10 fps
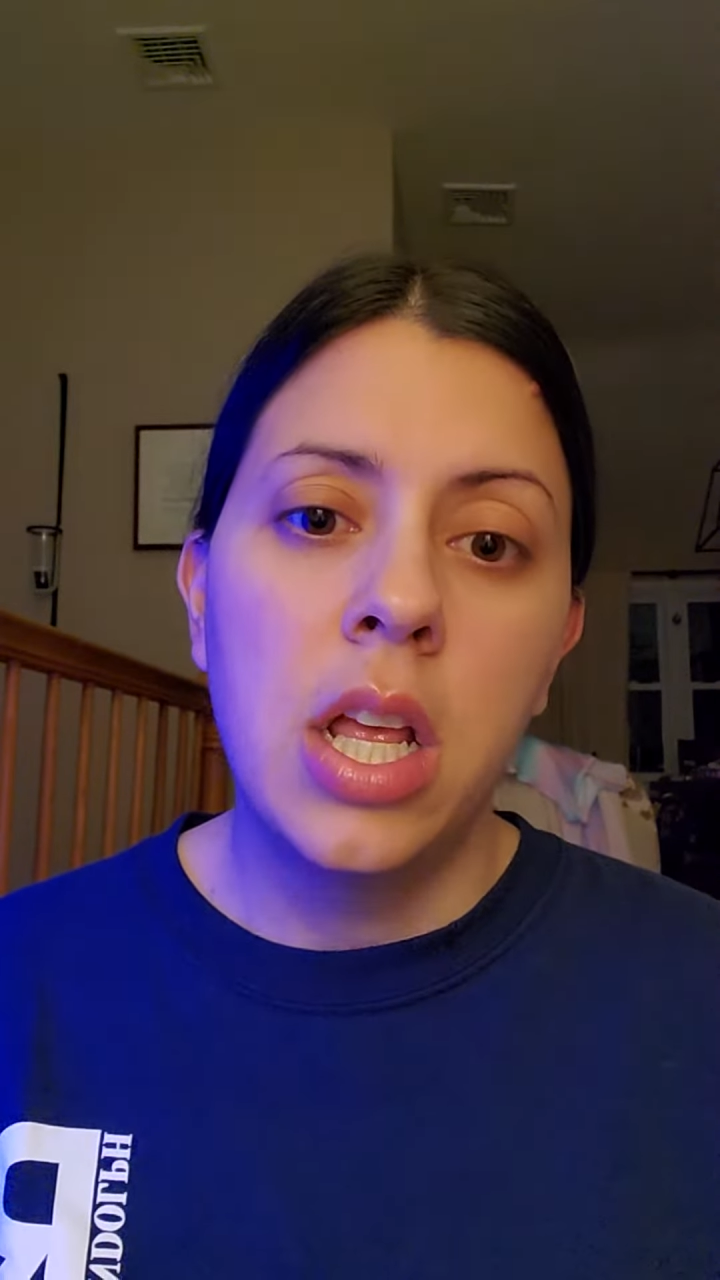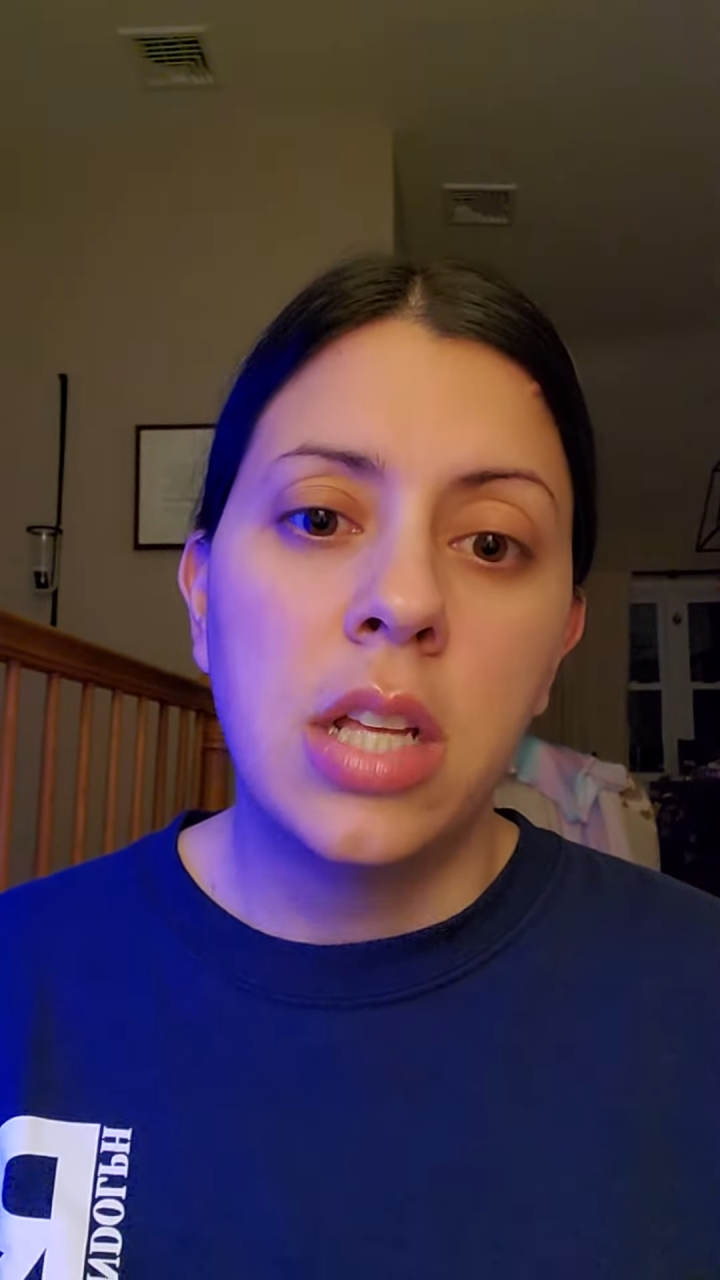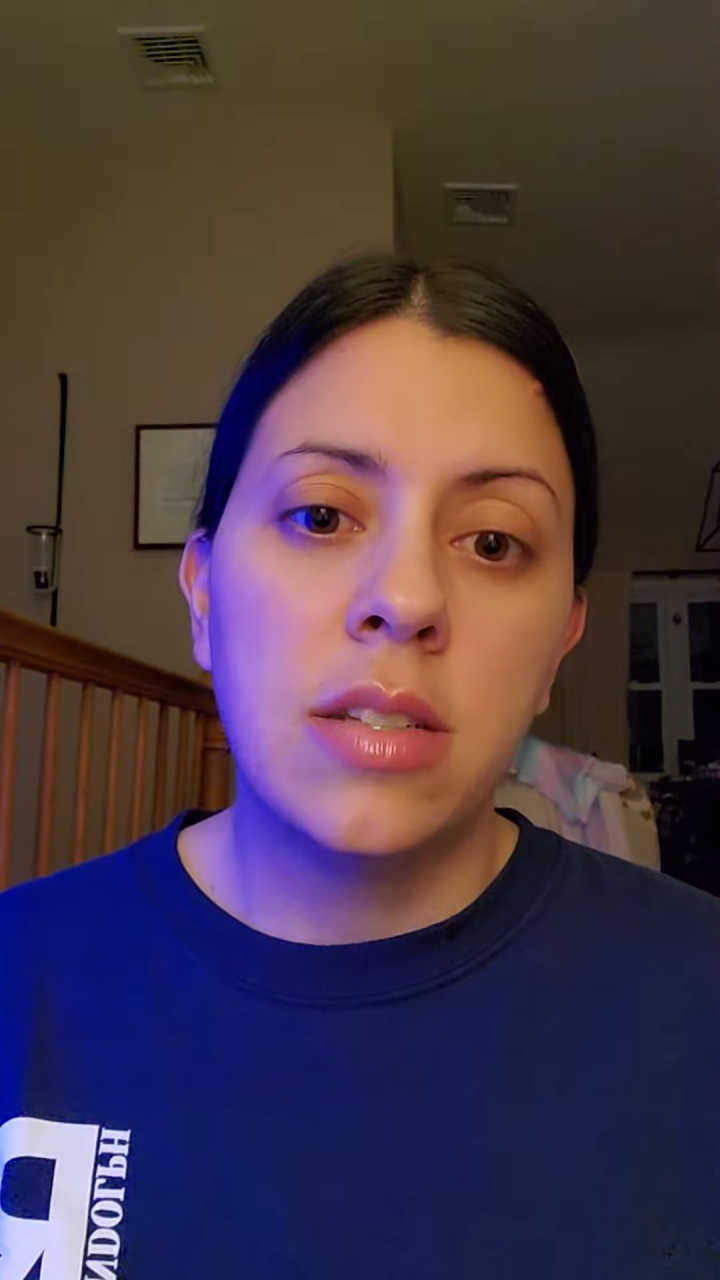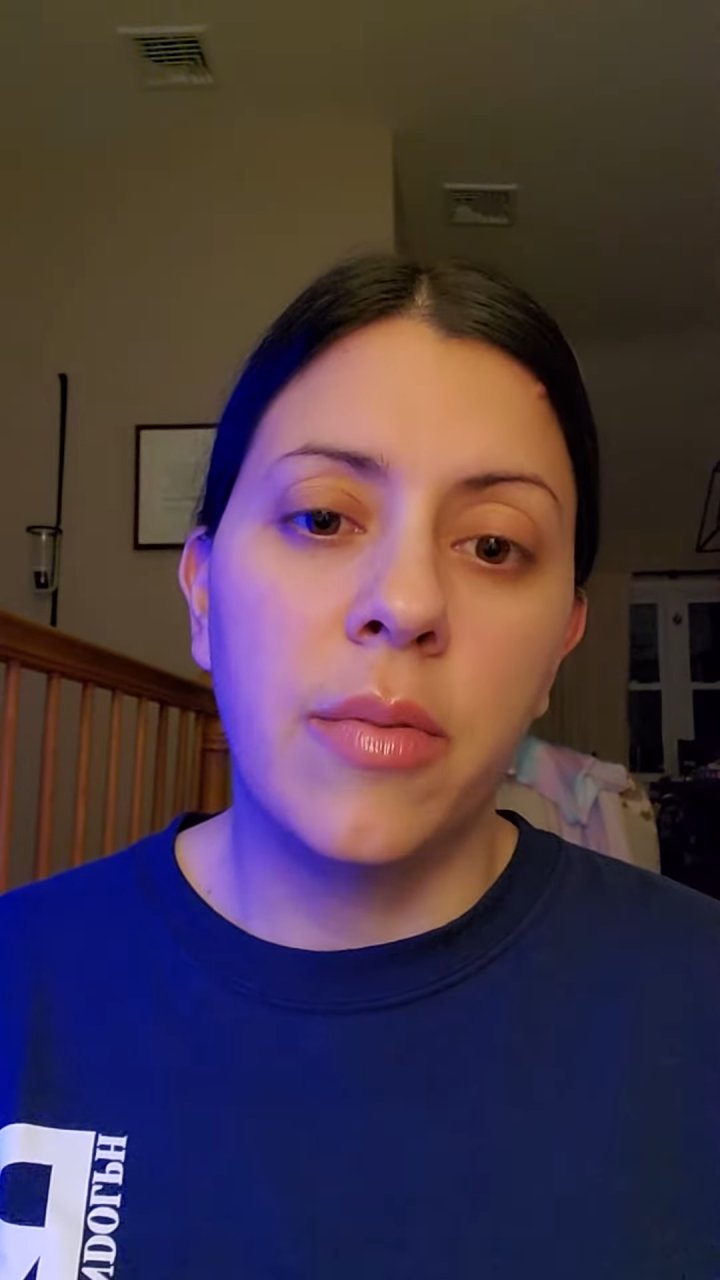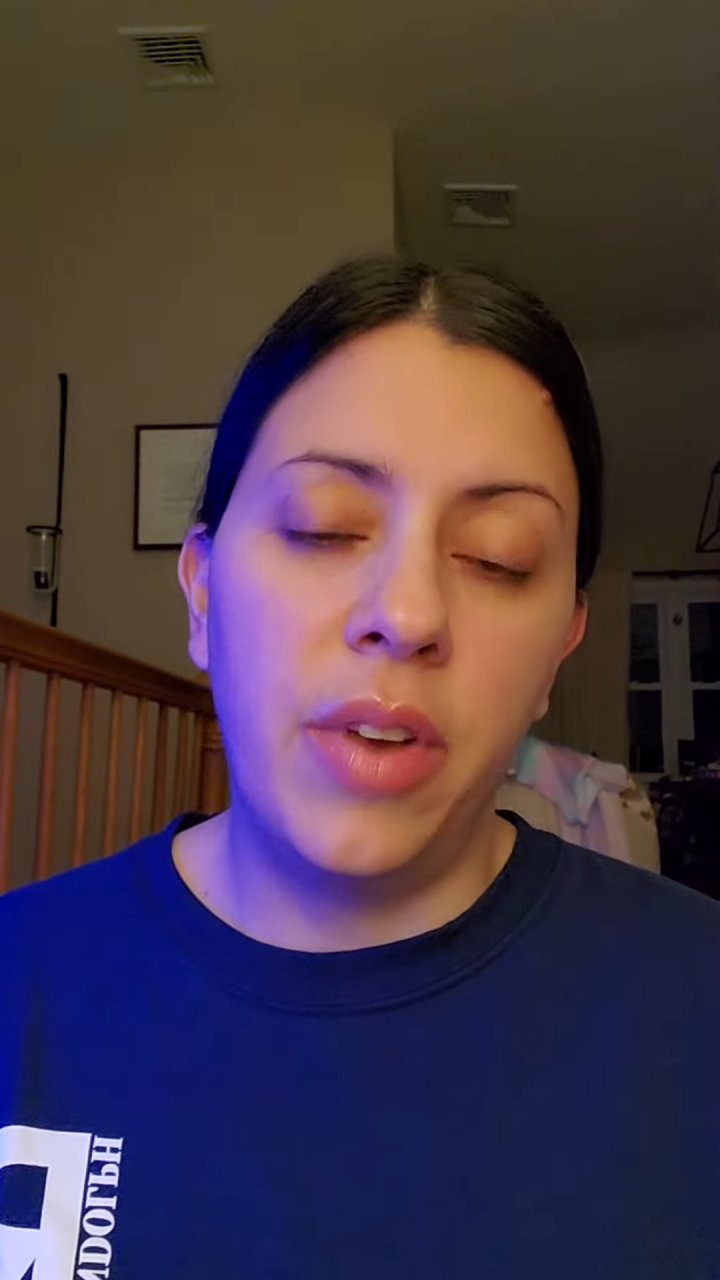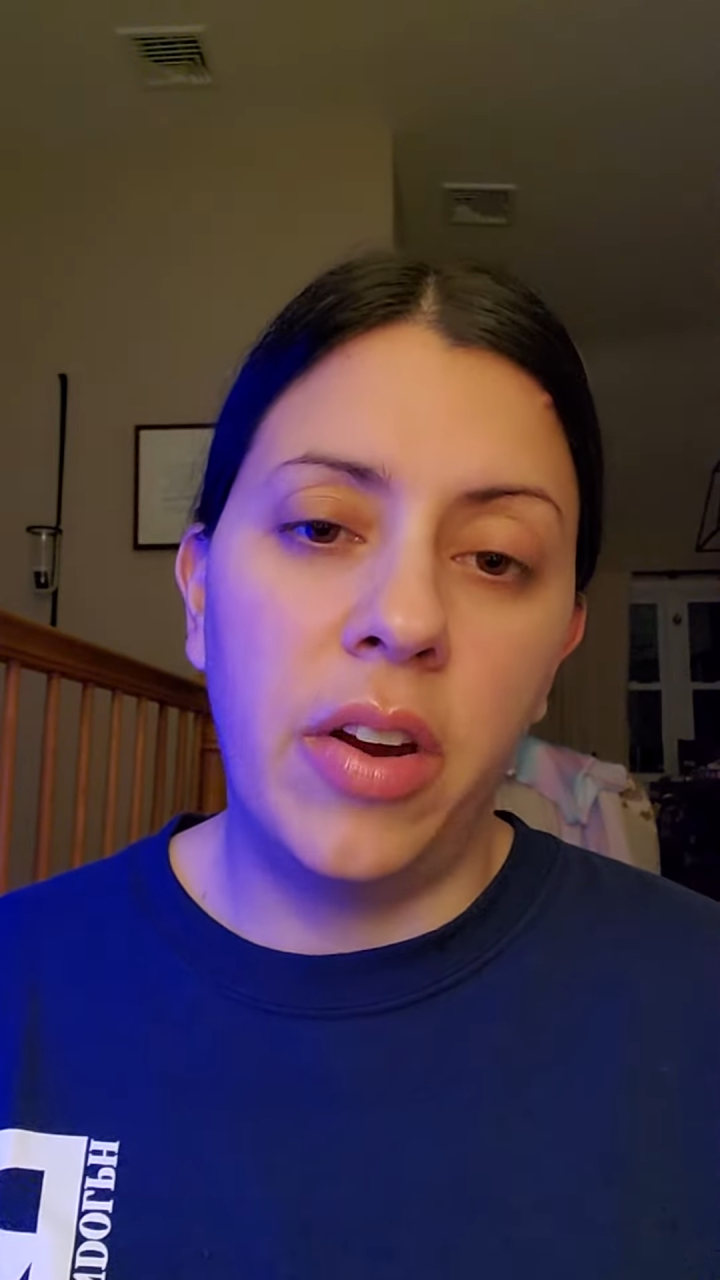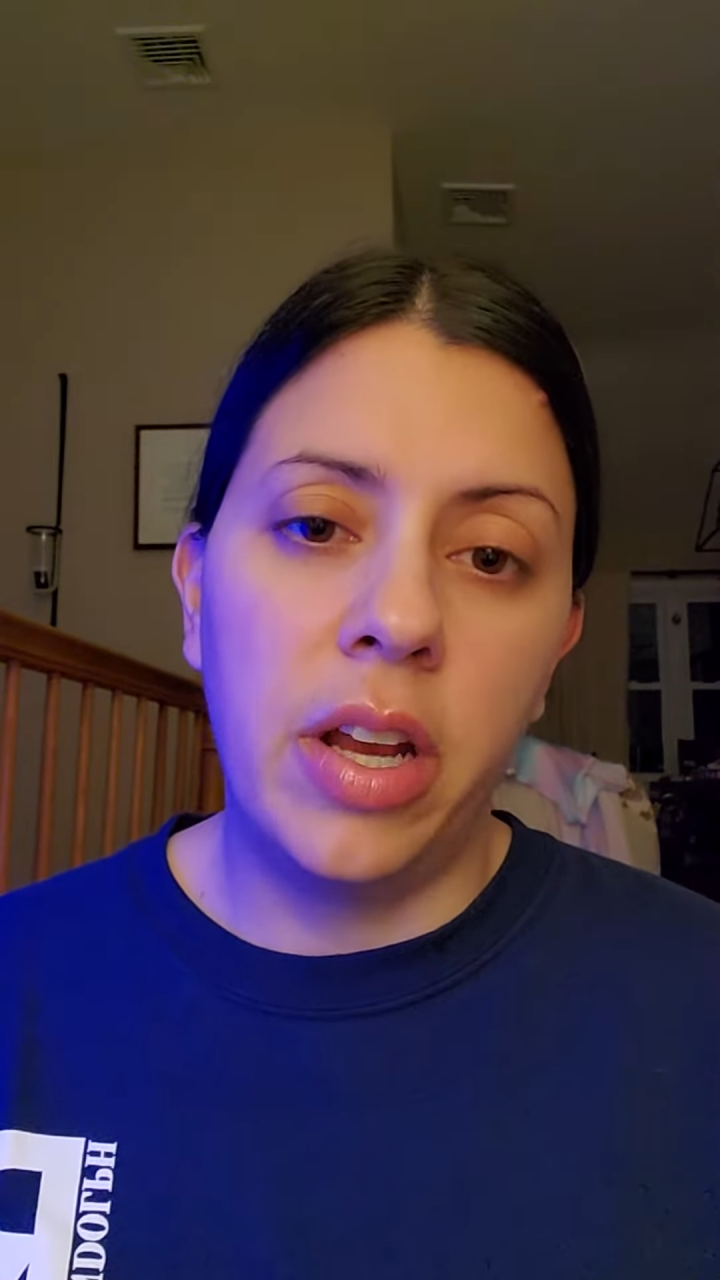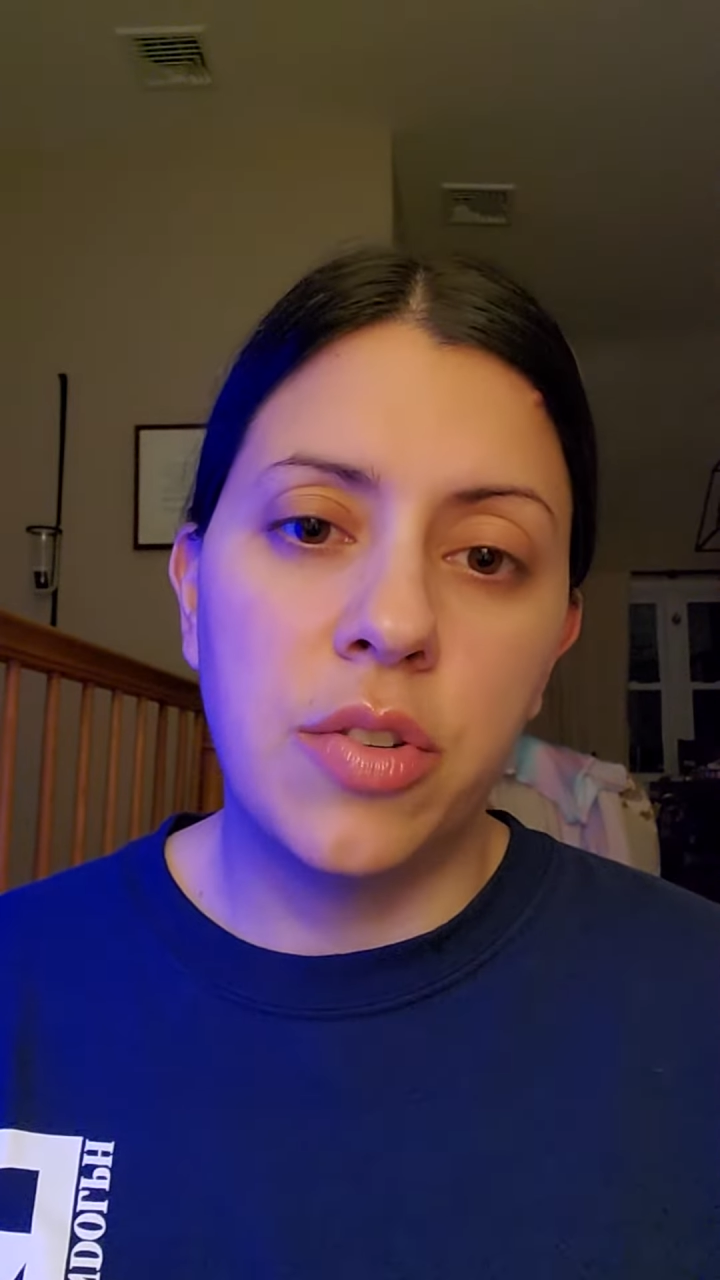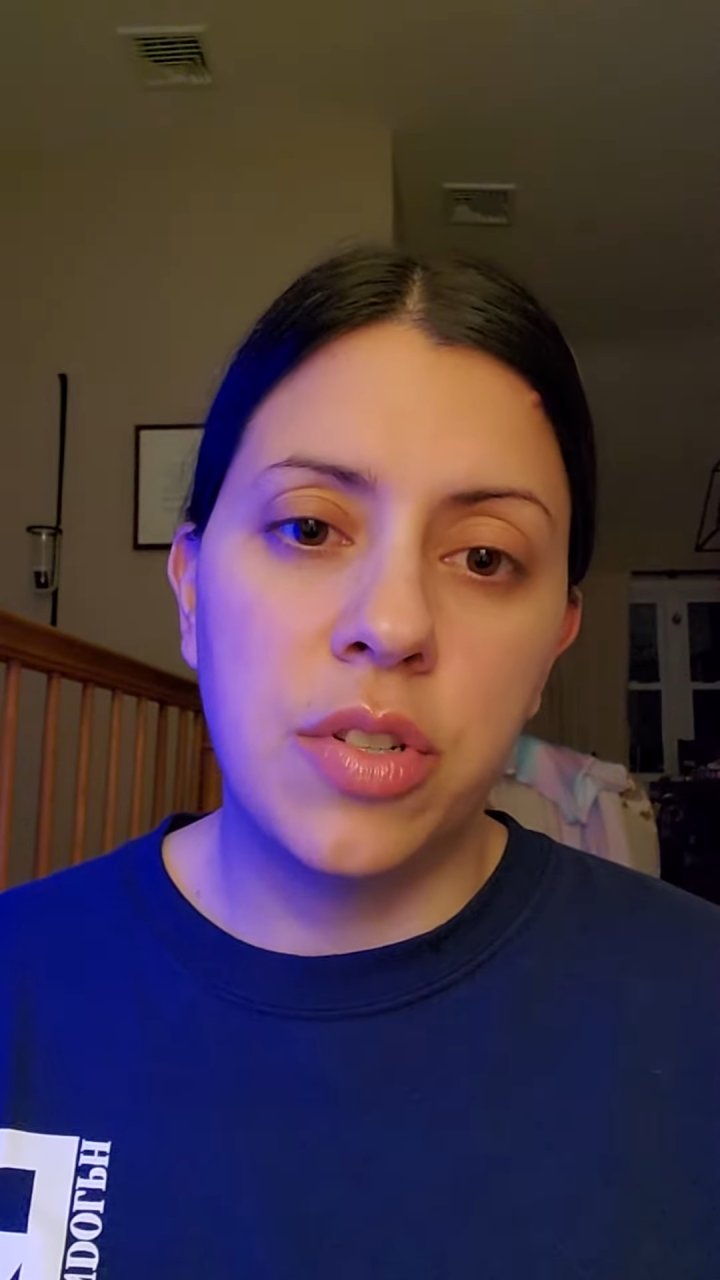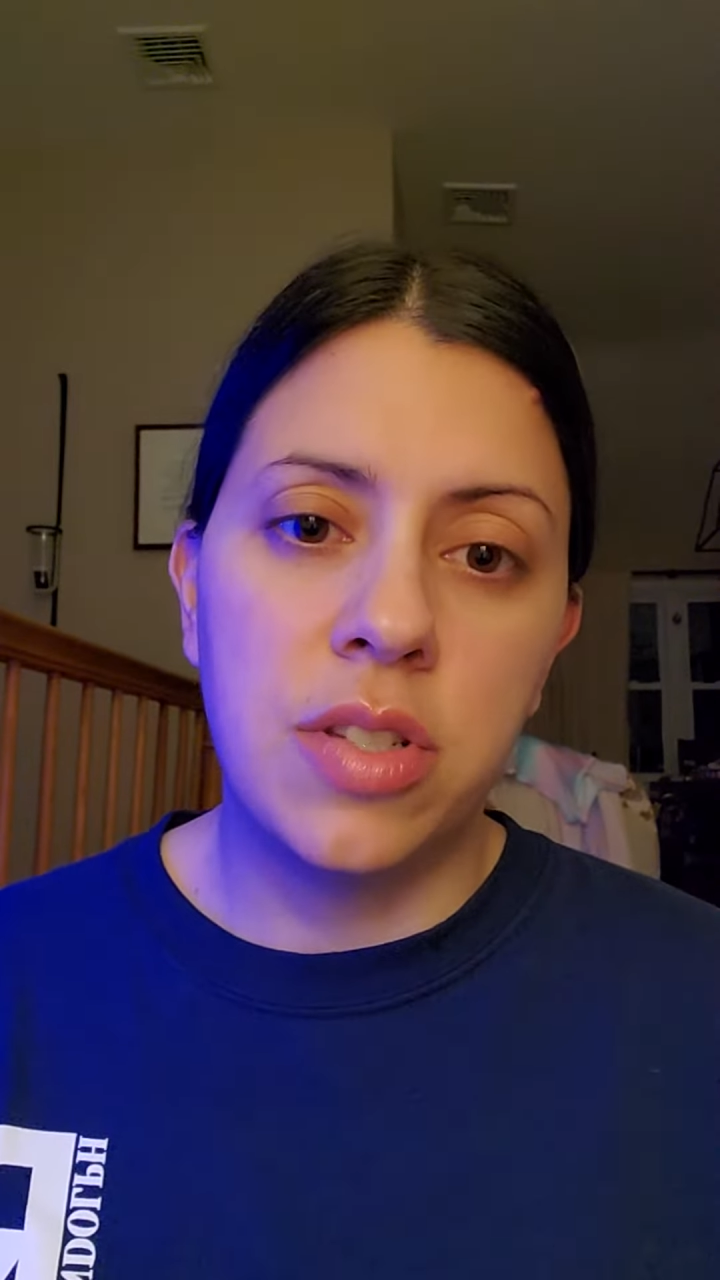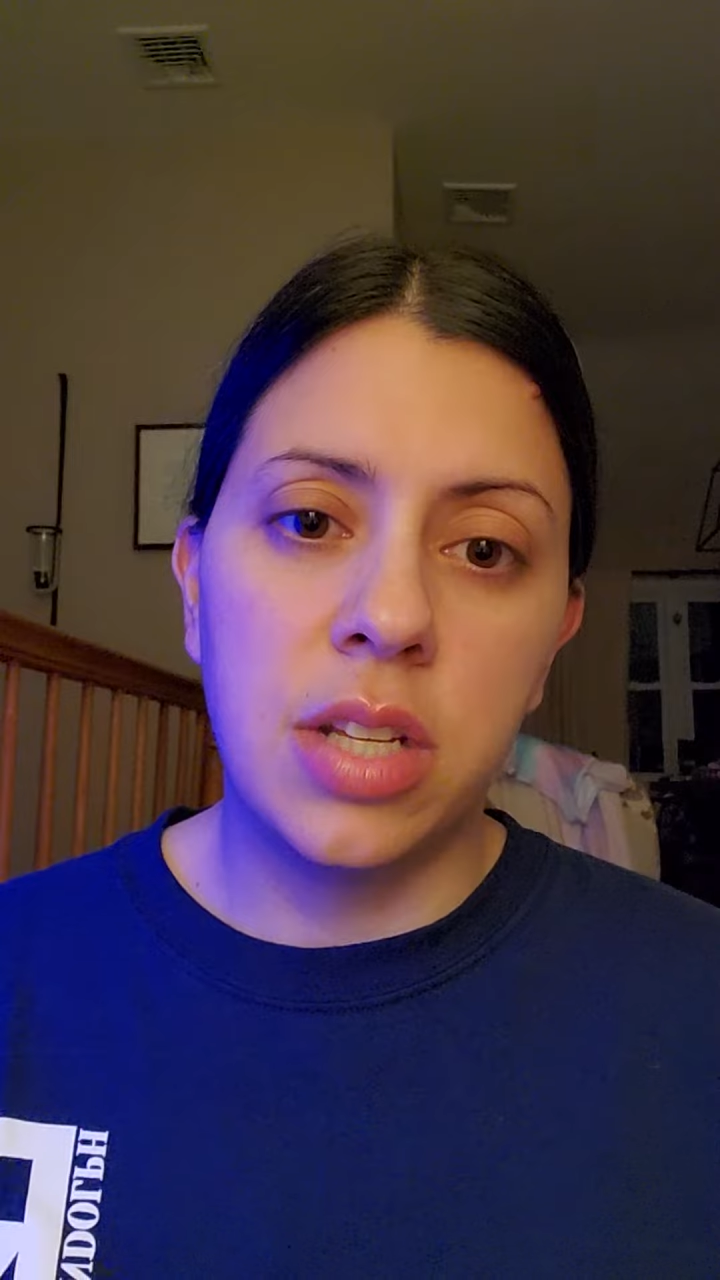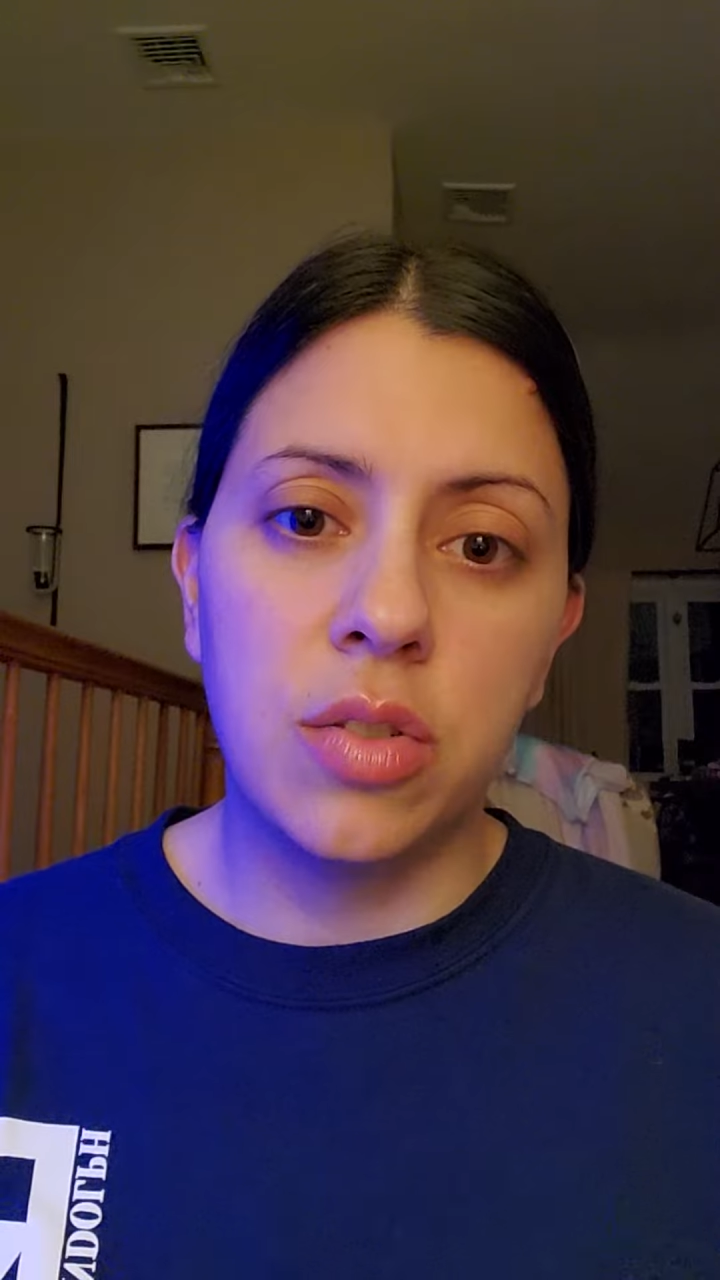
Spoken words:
some very interesting